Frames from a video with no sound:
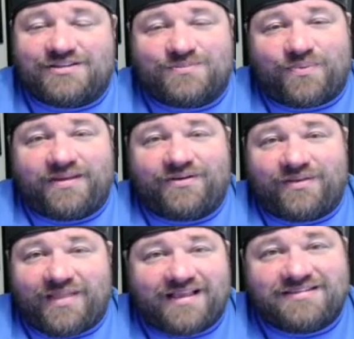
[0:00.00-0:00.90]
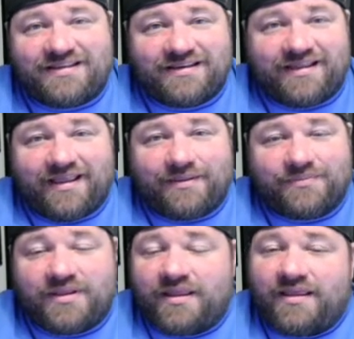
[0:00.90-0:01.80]
spread in their last 10
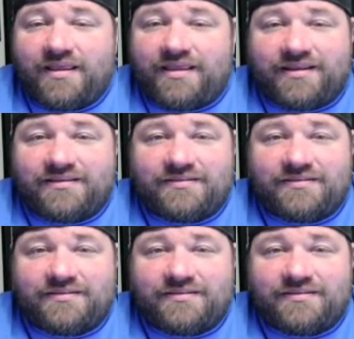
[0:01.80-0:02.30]
games, and